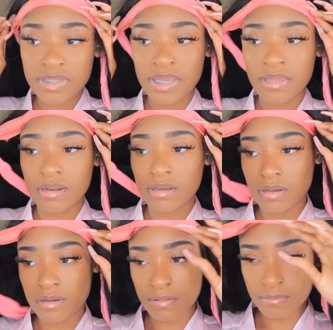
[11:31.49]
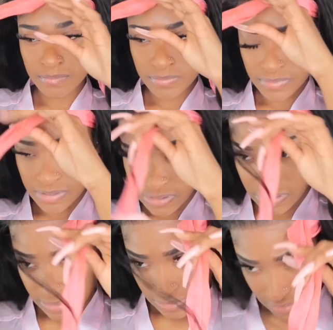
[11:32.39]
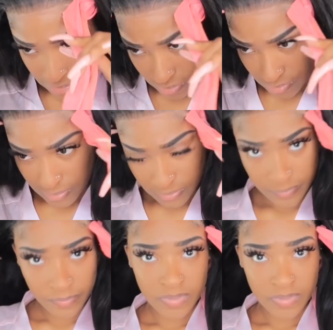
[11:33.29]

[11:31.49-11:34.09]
and tell them.